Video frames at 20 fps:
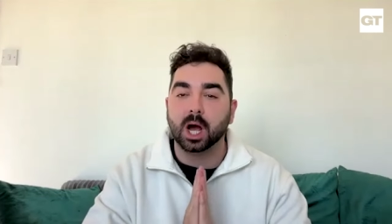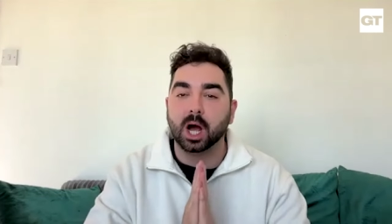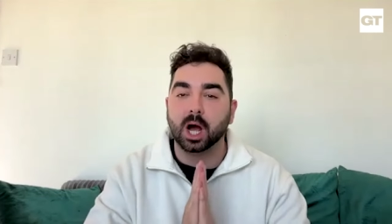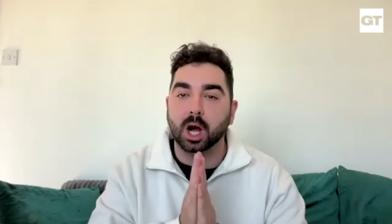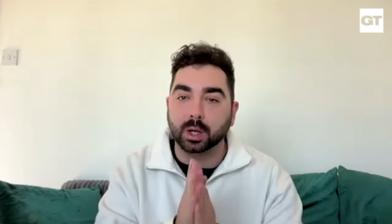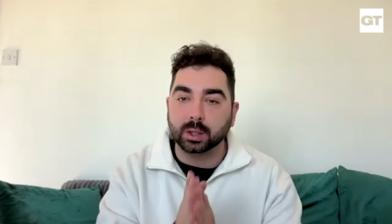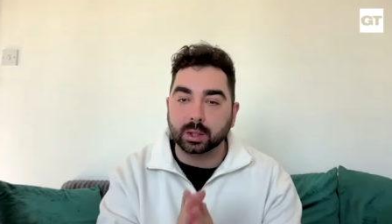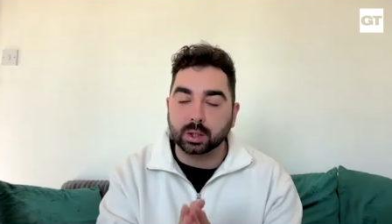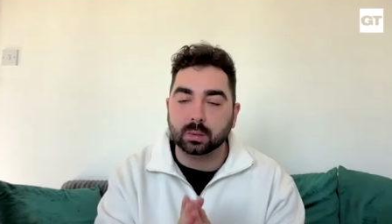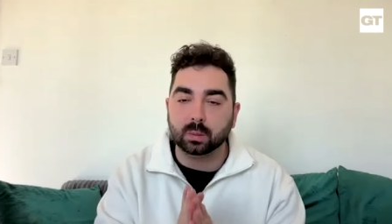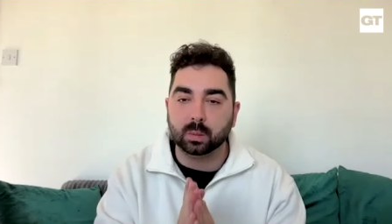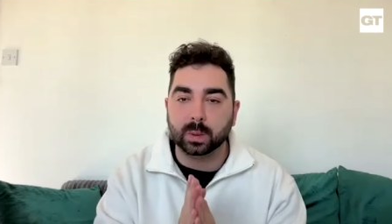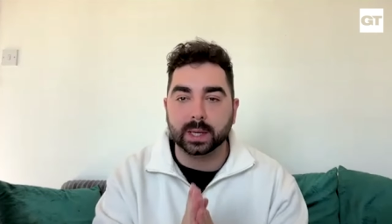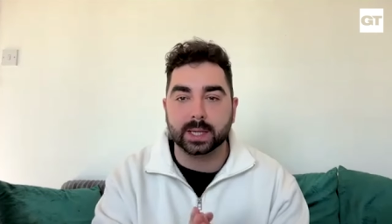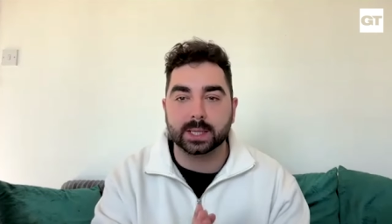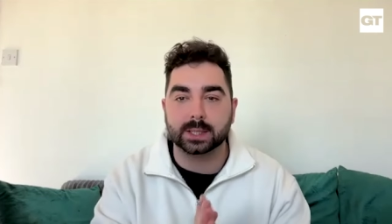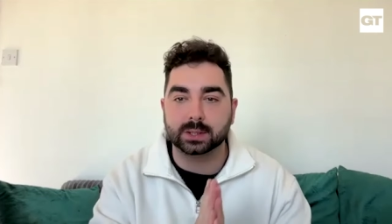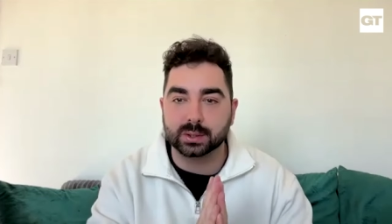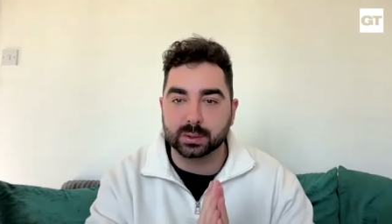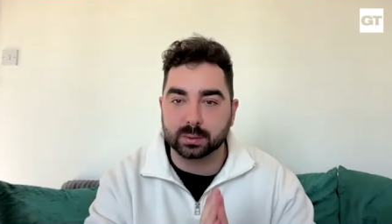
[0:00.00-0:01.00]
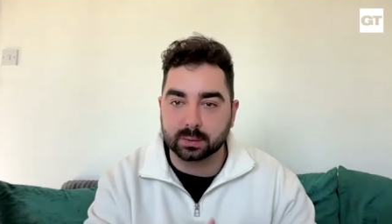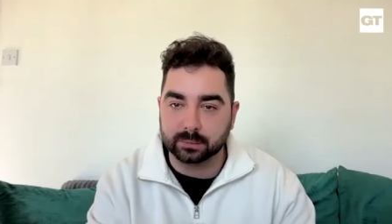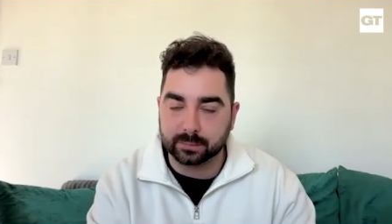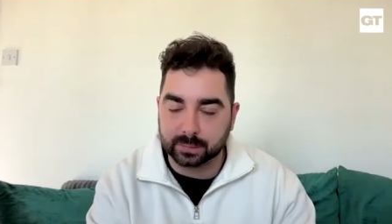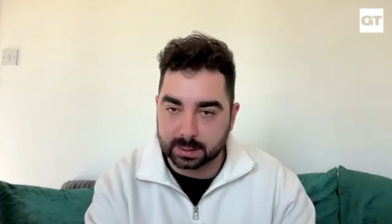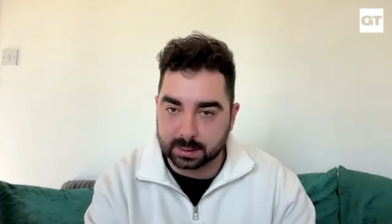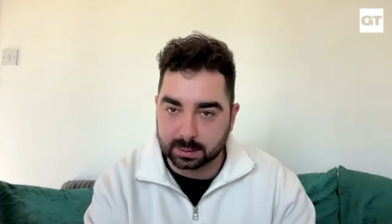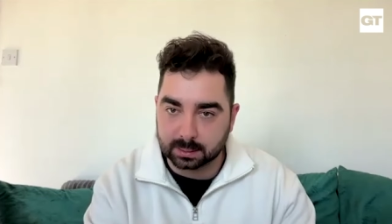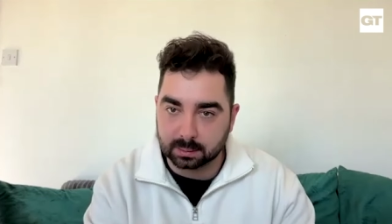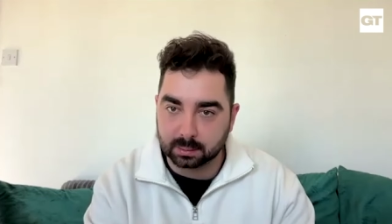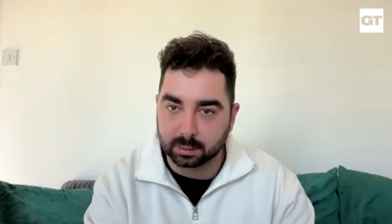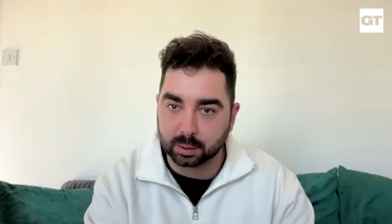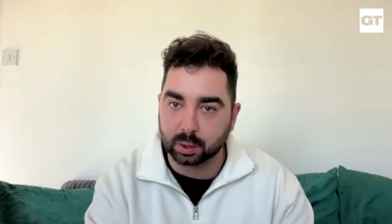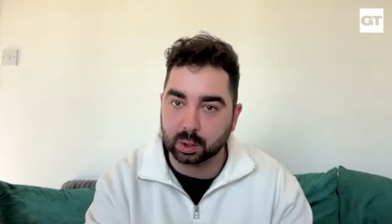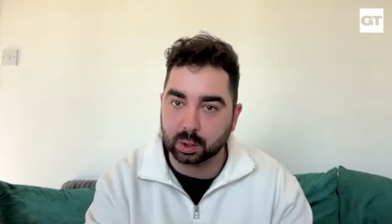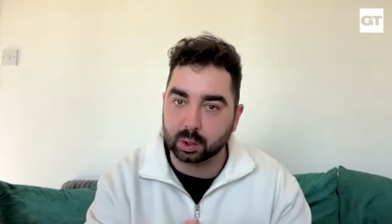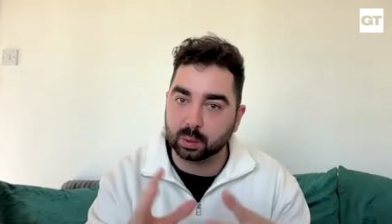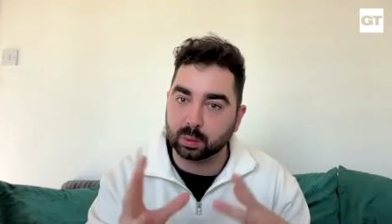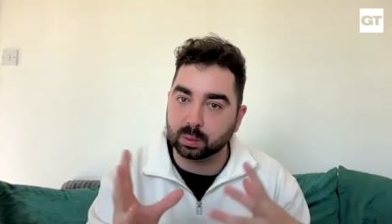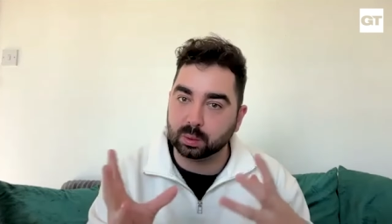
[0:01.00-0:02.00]
Are you willing to reveal
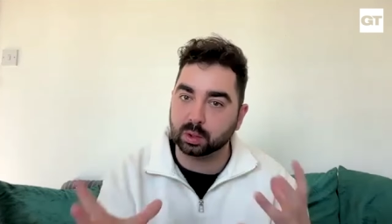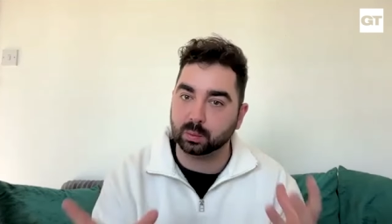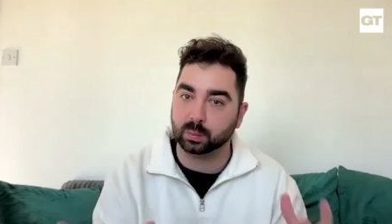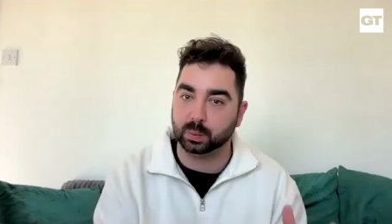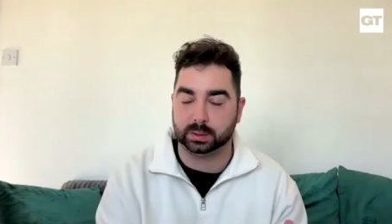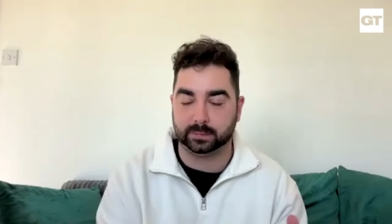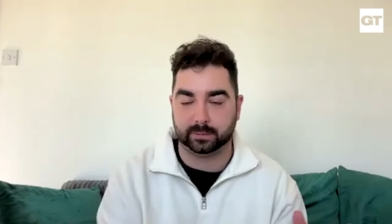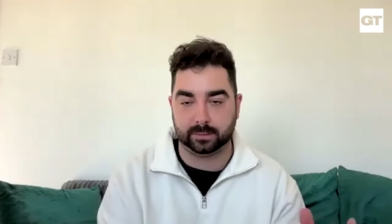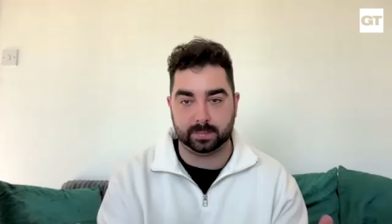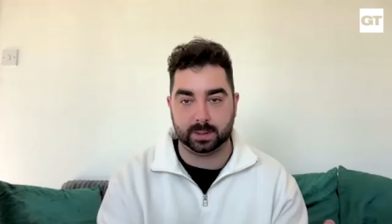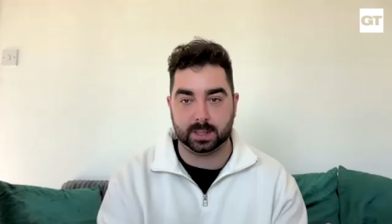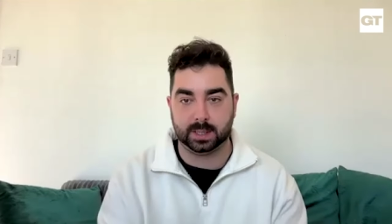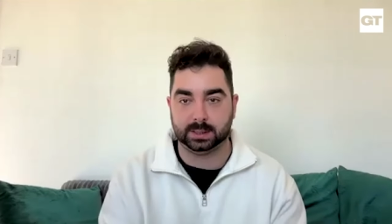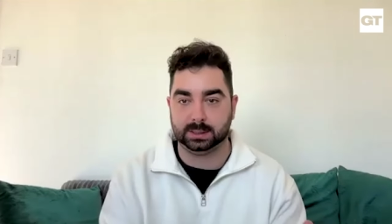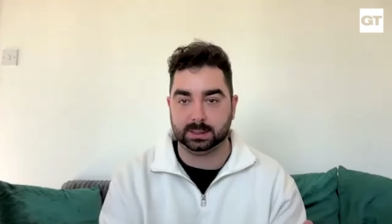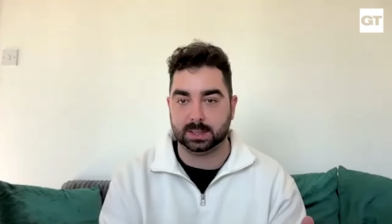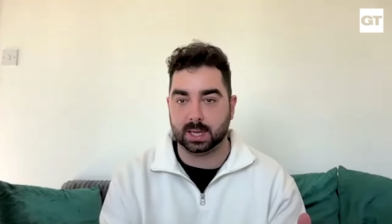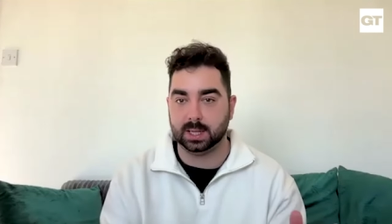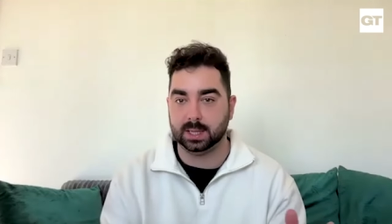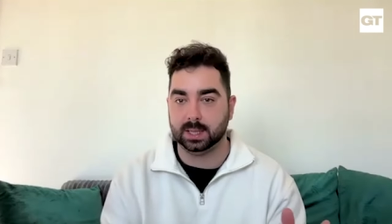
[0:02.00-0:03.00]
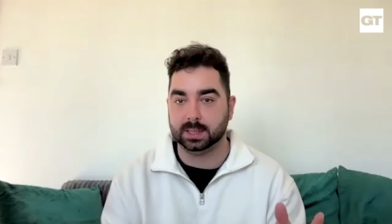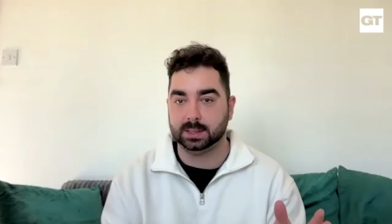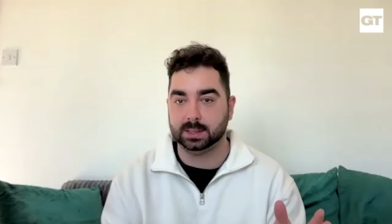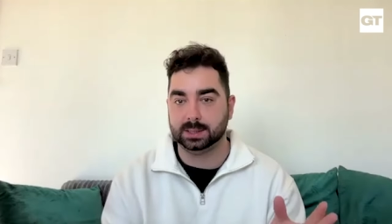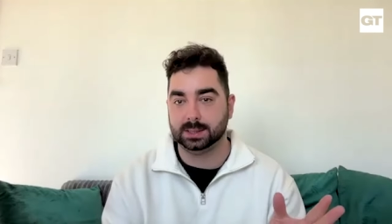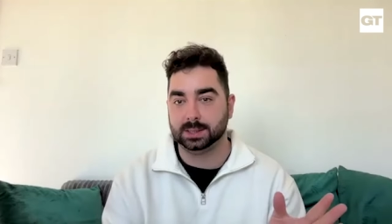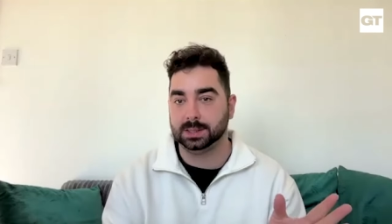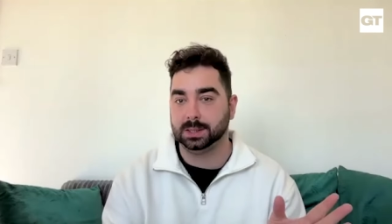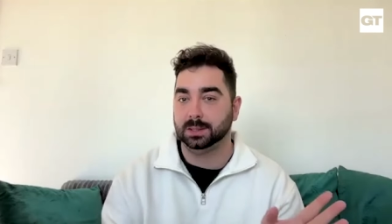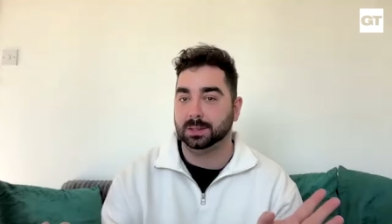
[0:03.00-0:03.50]
who you would have impersonated?